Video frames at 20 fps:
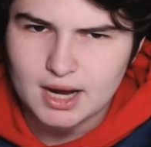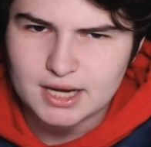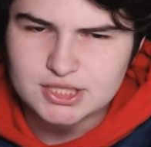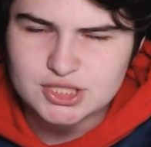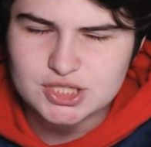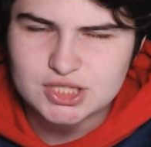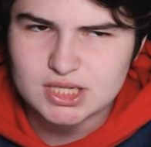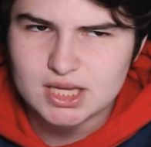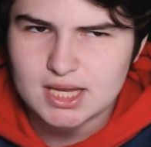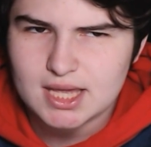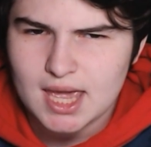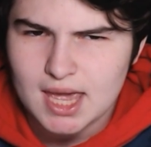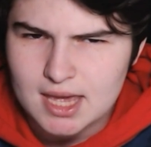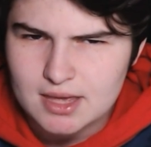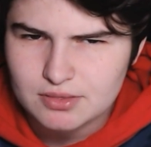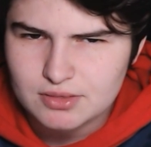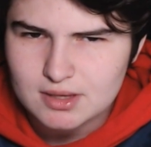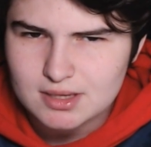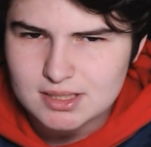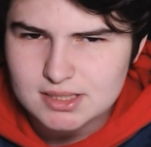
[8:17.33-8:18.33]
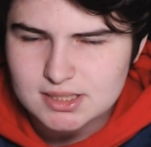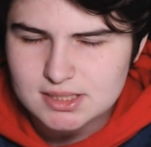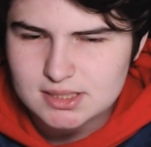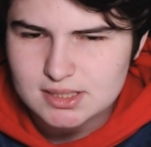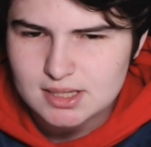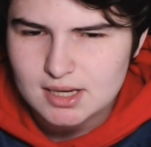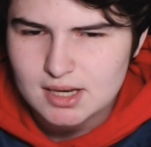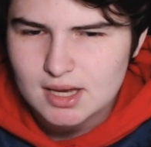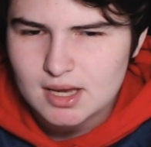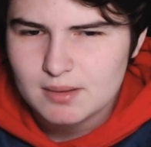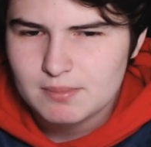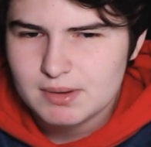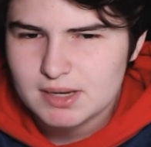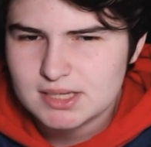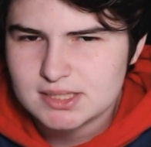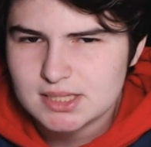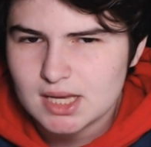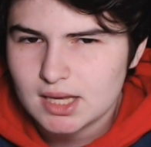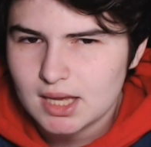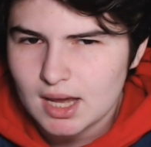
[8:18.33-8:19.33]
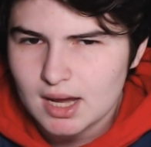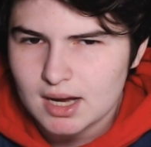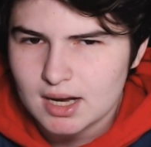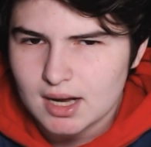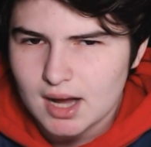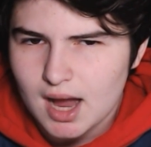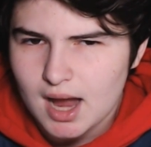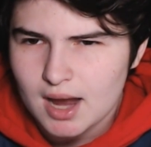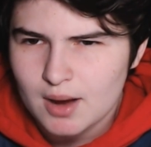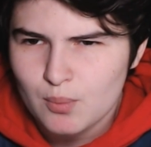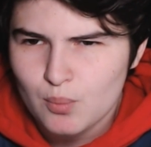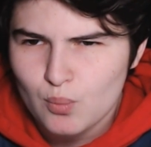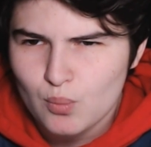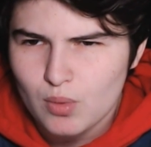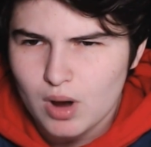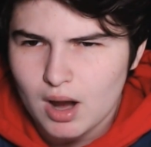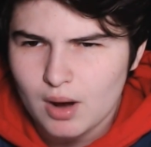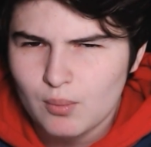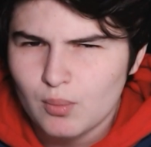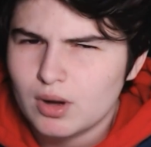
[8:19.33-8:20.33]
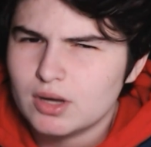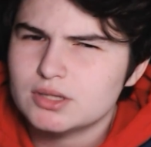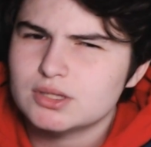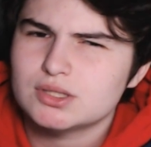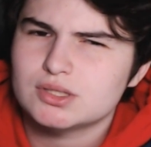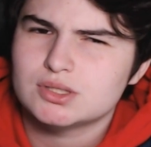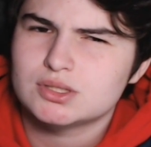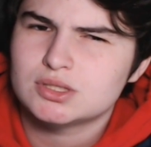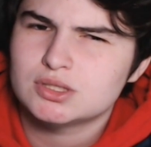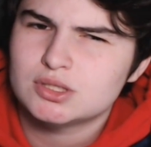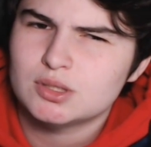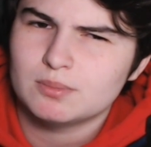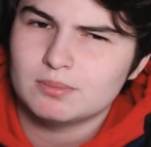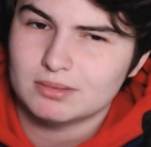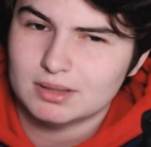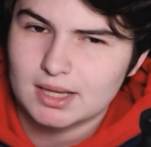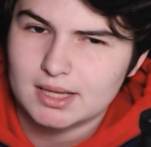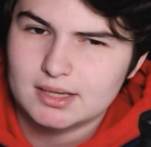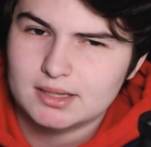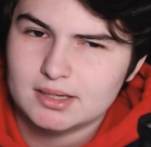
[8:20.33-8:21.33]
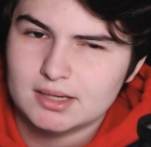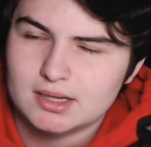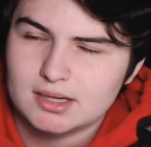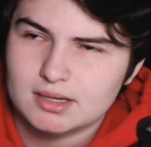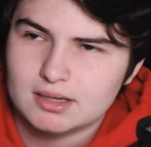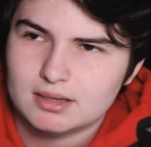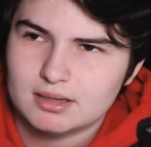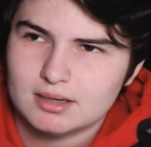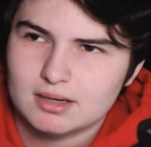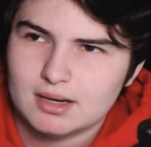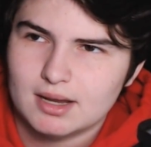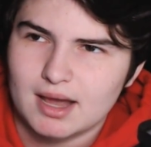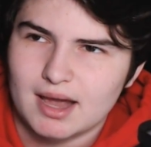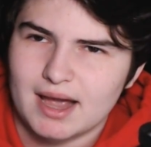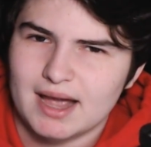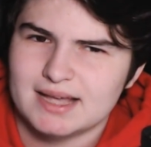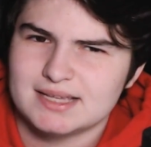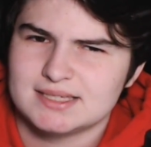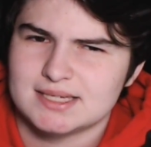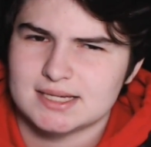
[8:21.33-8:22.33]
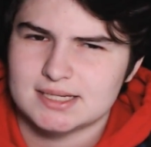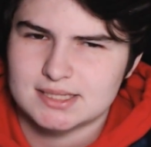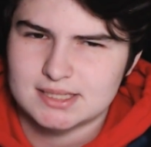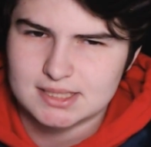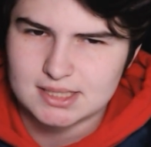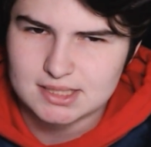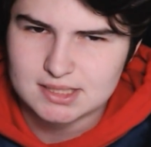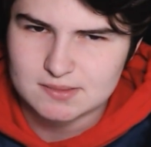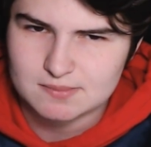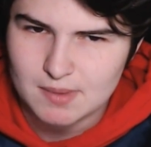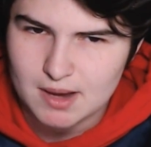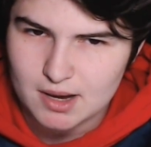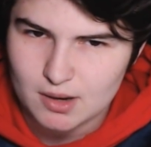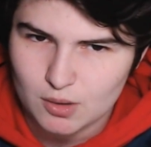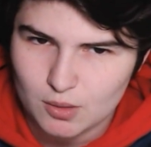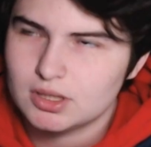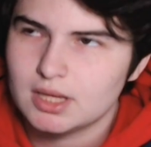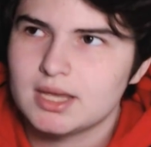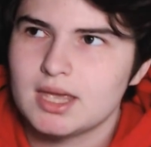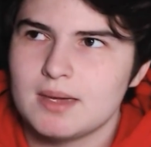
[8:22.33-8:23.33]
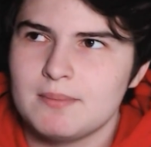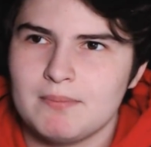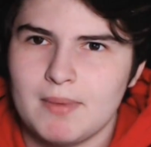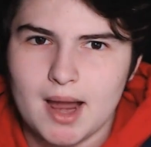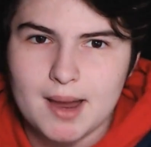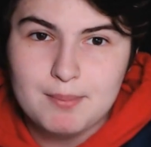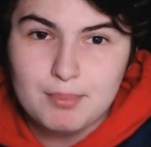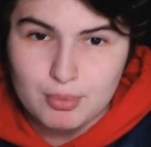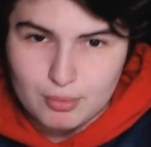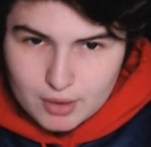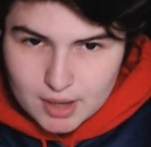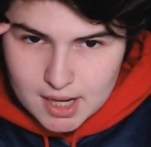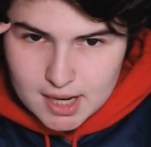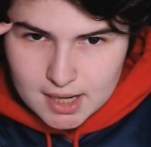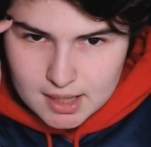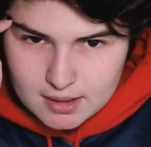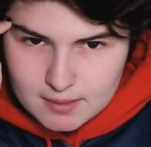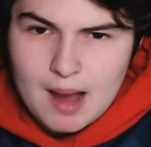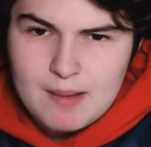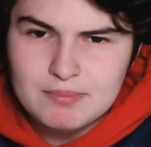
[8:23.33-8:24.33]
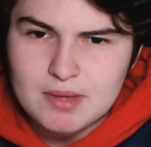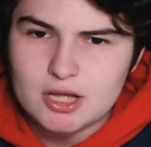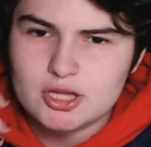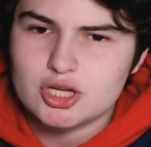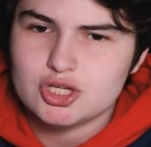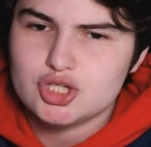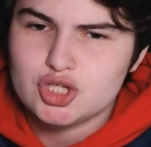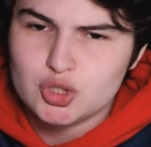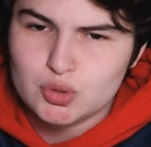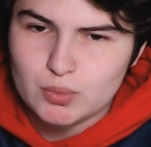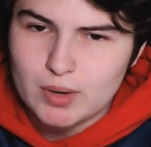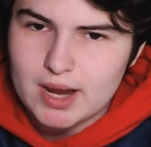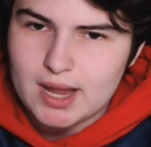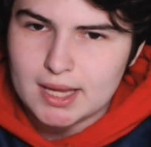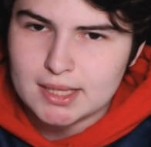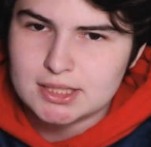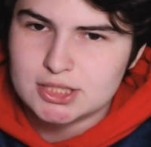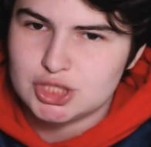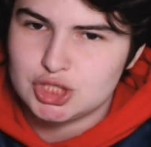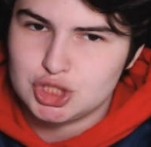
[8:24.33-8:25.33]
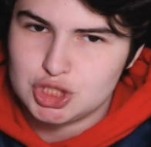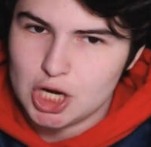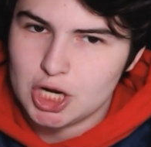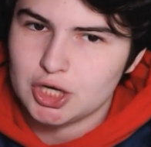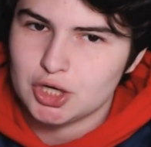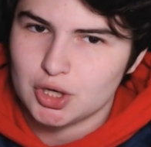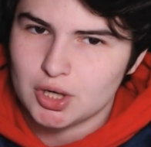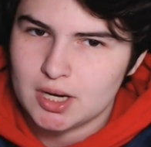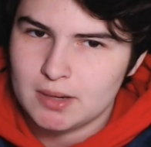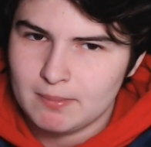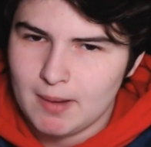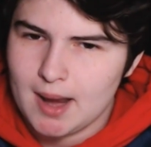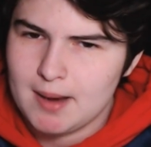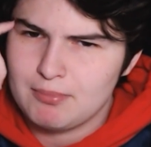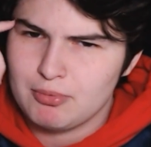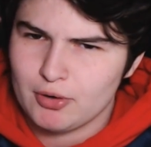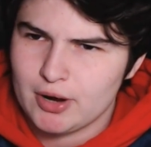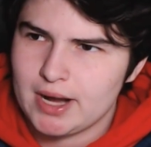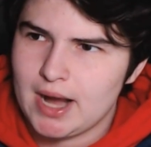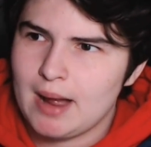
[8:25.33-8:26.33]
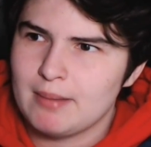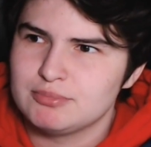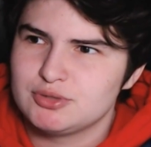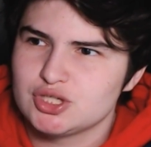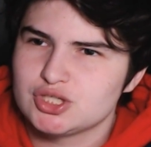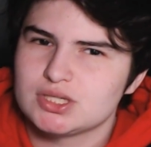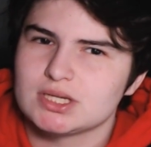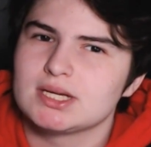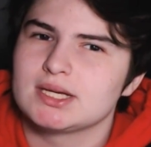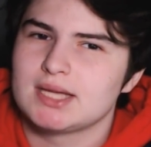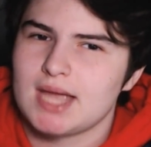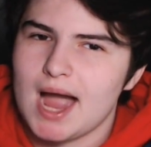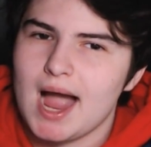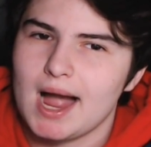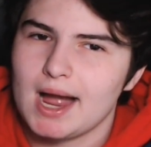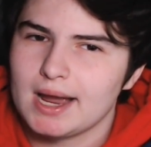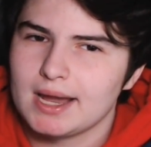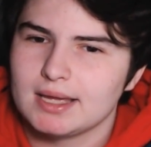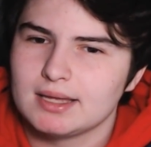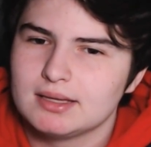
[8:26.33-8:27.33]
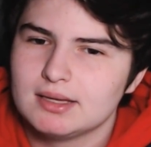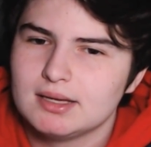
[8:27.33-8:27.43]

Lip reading: I just like hate this because like, yeah, I want to blend in as a cis male. Like in my brain, I'm not transgender in my brain, I'm just a guy.